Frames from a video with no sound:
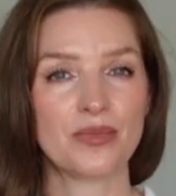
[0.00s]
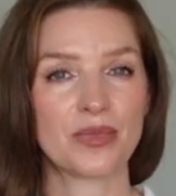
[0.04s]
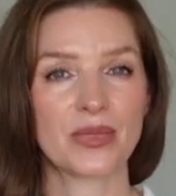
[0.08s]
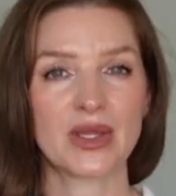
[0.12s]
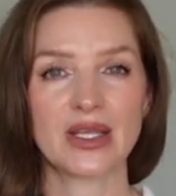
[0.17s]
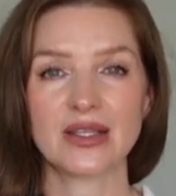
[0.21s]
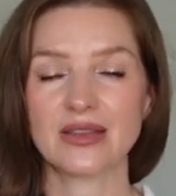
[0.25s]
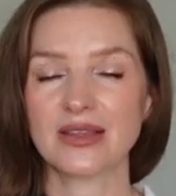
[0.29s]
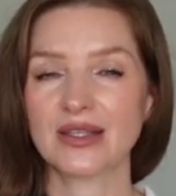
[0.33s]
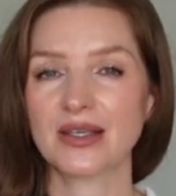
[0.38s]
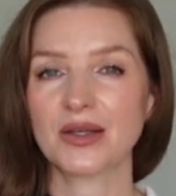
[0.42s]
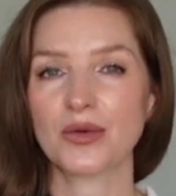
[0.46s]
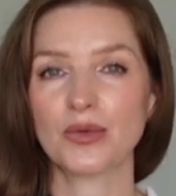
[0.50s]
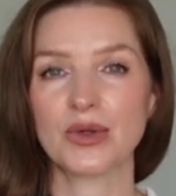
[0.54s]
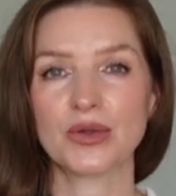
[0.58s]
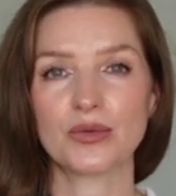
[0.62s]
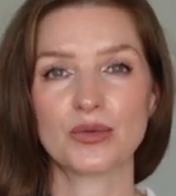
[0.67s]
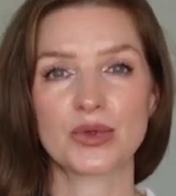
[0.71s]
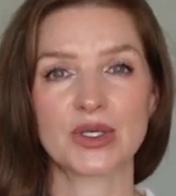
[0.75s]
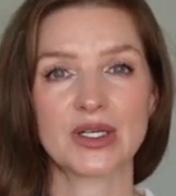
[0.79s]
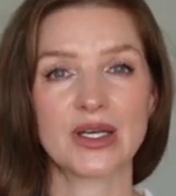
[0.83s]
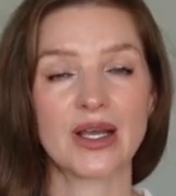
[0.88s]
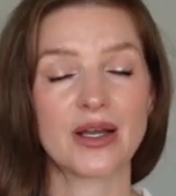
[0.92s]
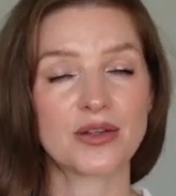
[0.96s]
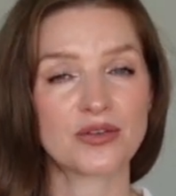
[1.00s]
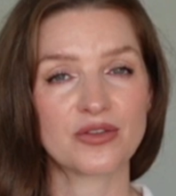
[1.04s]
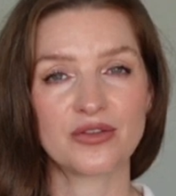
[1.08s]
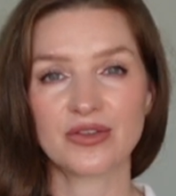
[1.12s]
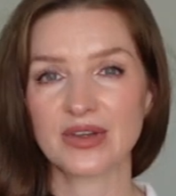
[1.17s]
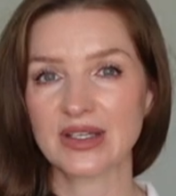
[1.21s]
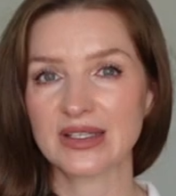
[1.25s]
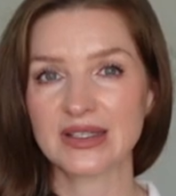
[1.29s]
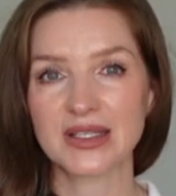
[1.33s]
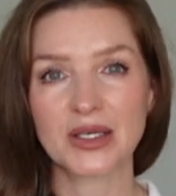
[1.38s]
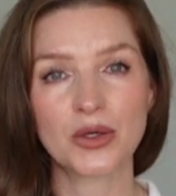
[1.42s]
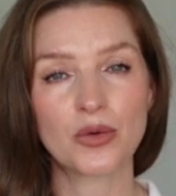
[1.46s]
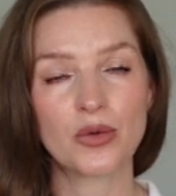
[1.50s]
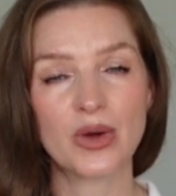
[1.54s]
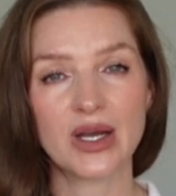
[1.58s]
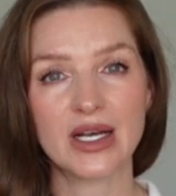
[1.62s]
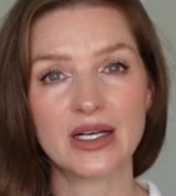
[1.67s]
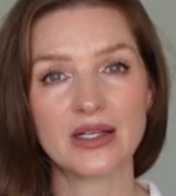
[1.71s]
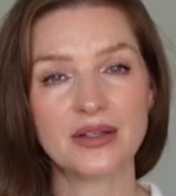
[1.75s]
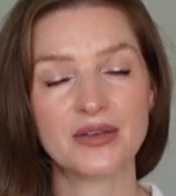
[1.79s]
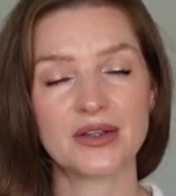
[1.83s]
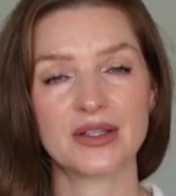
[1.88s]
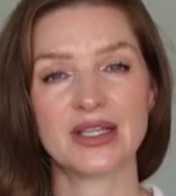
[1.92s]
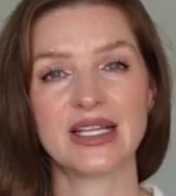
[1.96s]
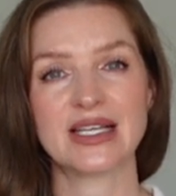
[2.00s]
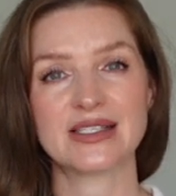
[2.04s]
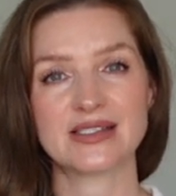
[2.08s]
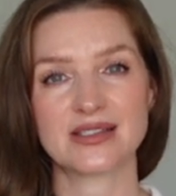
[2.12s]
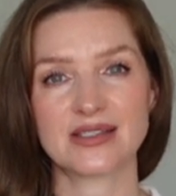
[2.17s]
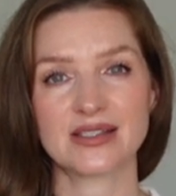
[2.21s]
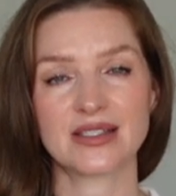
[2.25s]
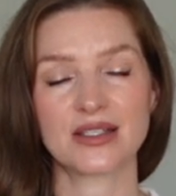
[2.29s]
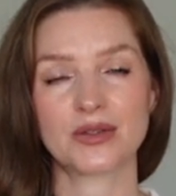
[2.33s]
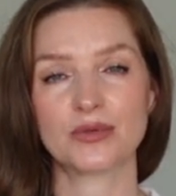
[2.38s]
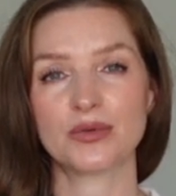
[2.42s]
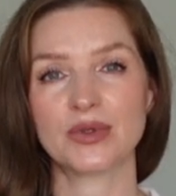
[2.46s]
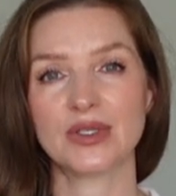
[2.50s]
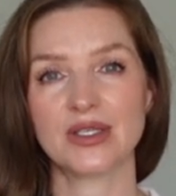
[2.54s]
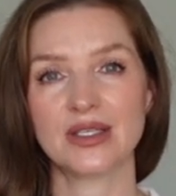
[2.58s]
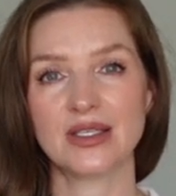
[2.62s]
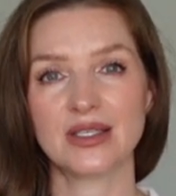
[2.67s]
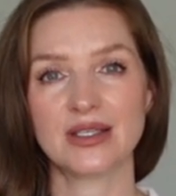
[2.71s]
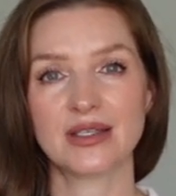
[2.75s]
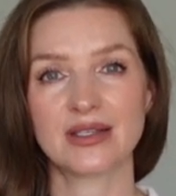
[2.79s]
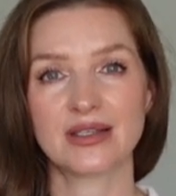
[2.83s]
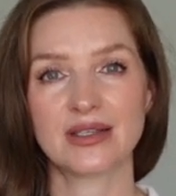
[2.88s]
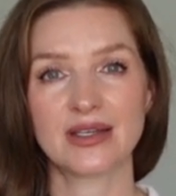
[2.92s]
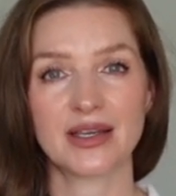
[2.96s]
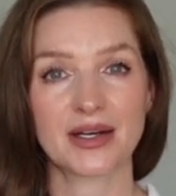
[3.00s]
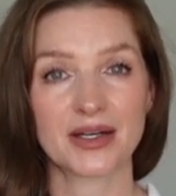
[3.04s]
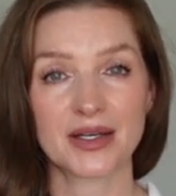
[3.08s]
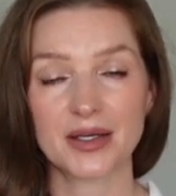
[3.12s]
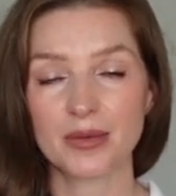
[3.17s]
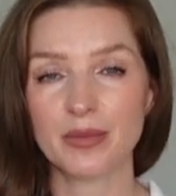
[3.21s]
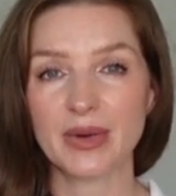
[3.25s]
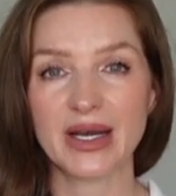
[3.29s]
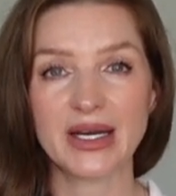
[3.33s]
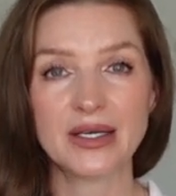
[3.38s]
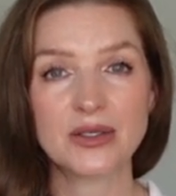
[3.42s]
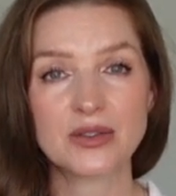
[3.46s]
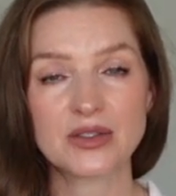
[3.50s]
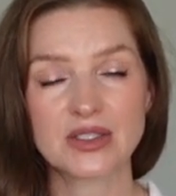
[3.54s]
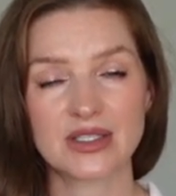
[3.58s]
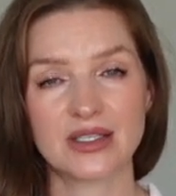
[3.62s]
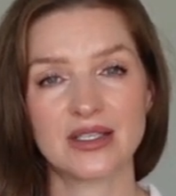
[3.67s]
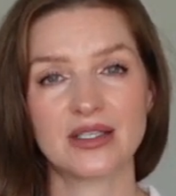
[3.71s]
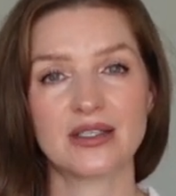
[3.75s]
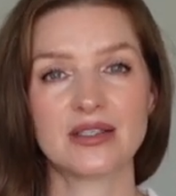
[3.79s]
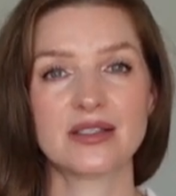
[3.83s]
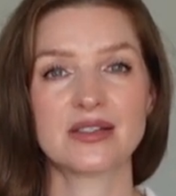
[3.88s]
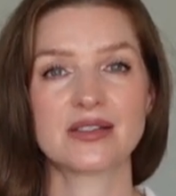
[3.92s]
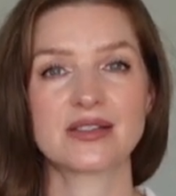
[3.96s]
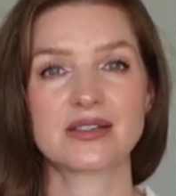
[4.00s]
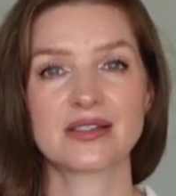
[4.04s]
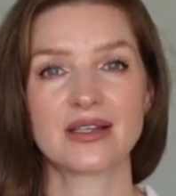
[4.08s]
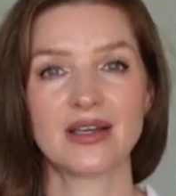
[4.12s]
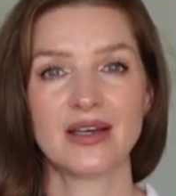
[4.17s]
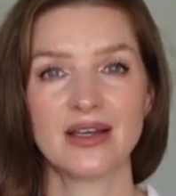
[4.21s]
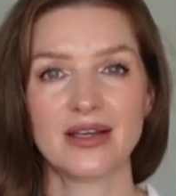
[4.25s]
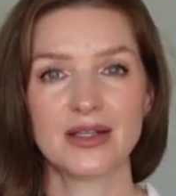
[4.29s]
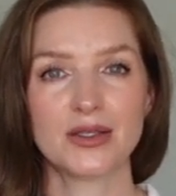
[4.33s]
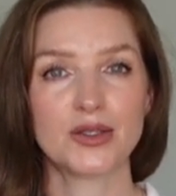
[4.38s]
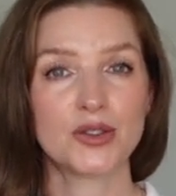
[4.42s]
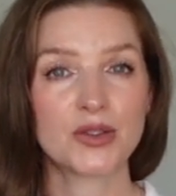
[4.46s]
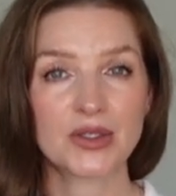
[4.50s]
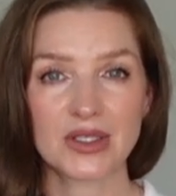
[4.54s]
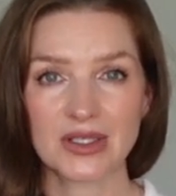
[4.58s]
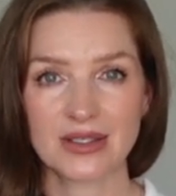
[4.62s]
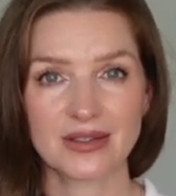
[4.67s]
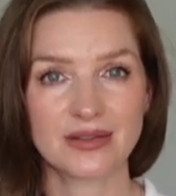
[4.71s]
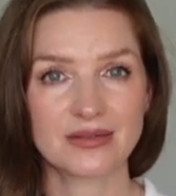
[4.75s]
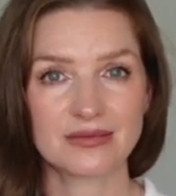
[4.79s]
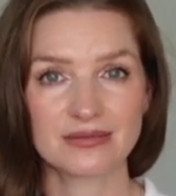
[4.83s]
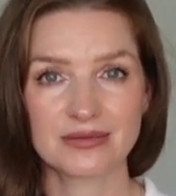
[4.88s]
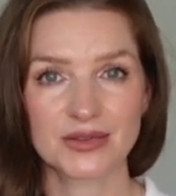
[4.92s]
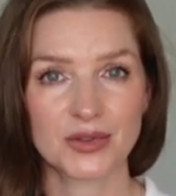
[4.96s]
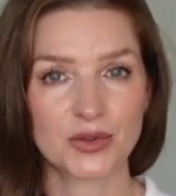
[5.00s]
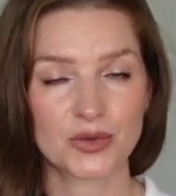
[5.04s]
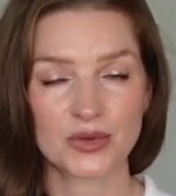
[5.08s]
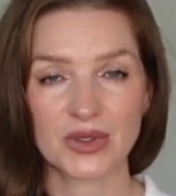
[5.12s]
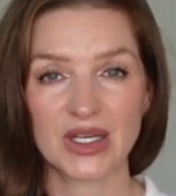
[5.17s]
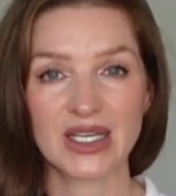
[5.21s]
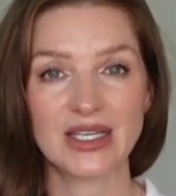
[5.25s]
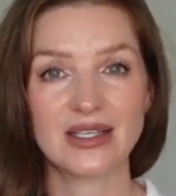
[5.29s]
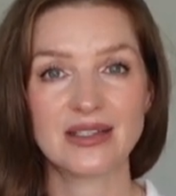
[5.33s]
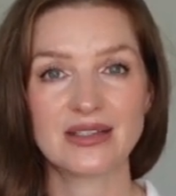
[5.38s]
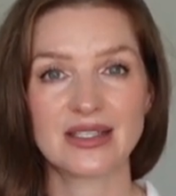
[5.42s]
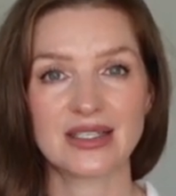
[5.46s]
I think when we're not feeling well, the last thing we care about is looking great.